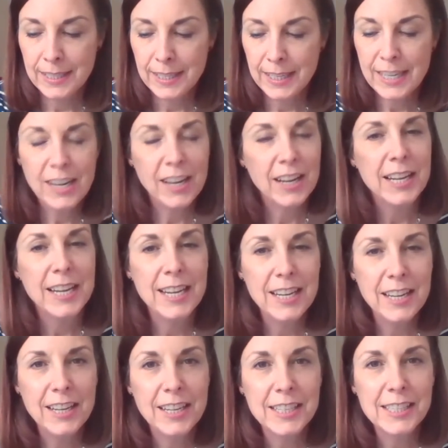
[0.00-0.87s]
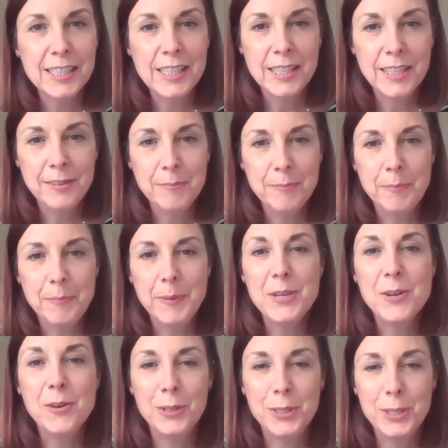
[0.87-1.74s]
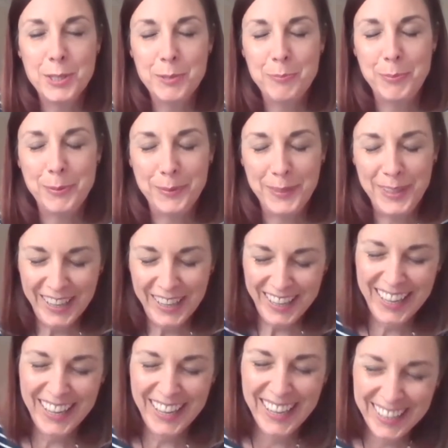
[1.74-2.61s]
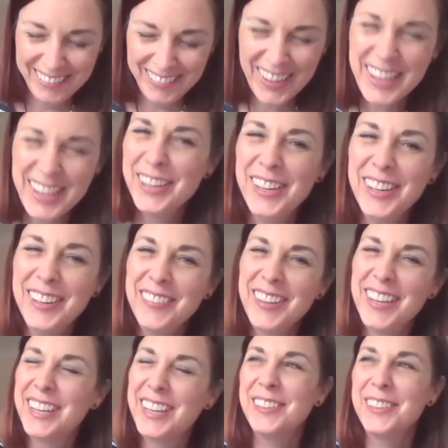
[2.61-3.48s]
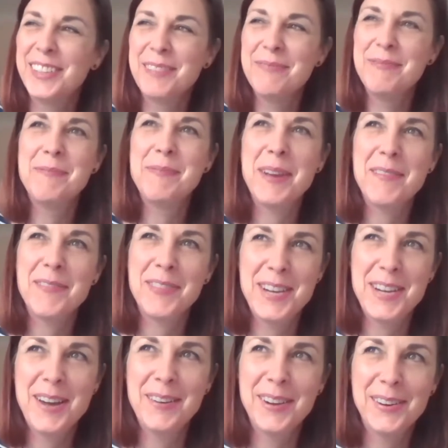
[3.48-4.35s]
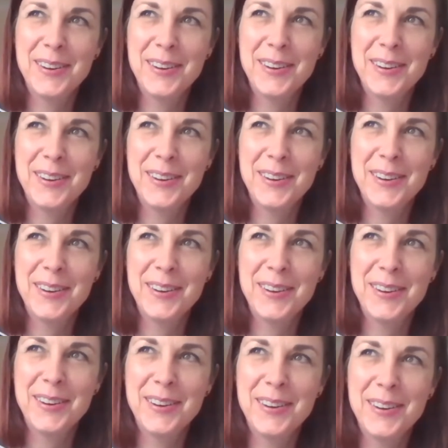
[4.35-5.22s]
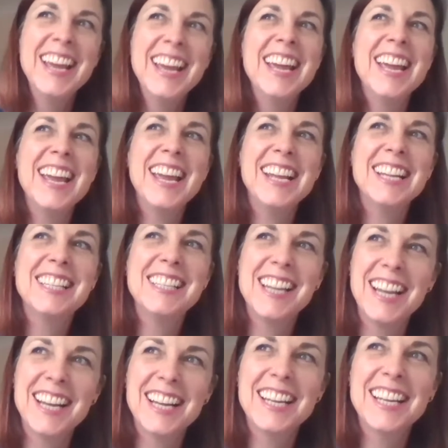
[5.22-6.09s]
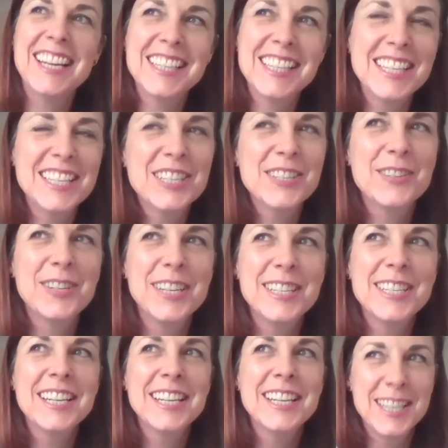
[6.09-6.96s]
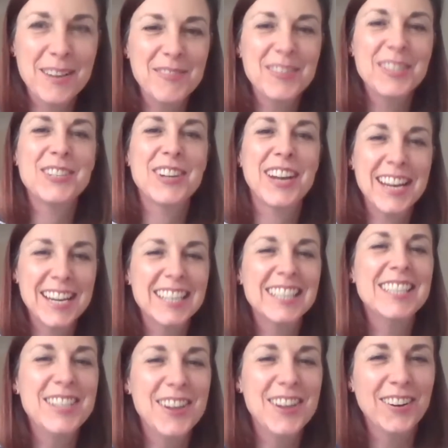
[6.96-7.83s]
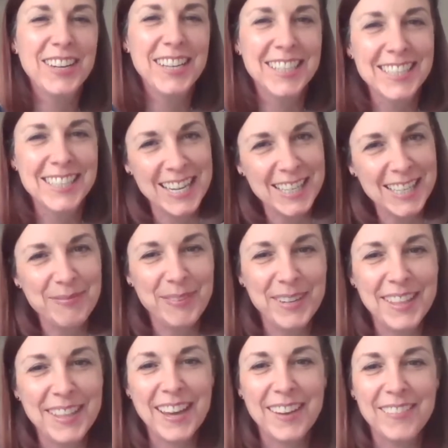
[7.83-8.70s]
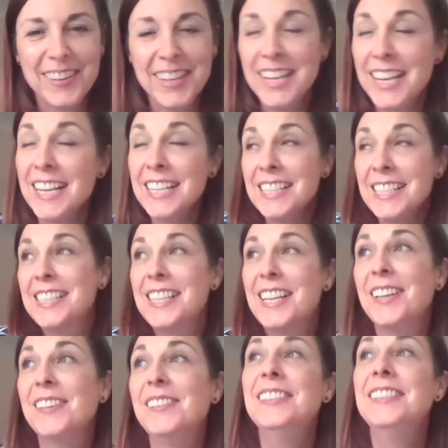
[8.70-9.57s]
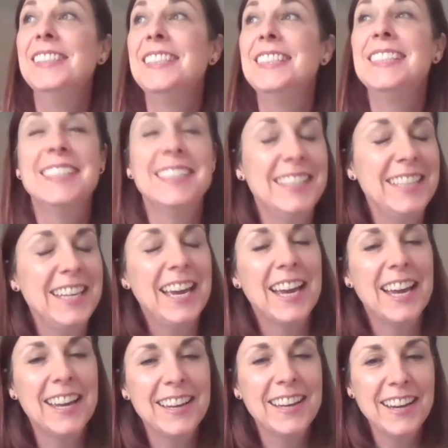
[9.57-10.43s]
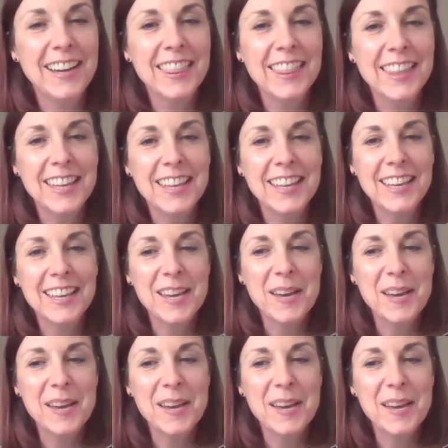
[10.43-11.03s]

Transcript: he likes to be knowledgeable. we call him a bit of a know-it-all. So he's enjoyed demonstrating his knowledge. Let's put it that way. So I think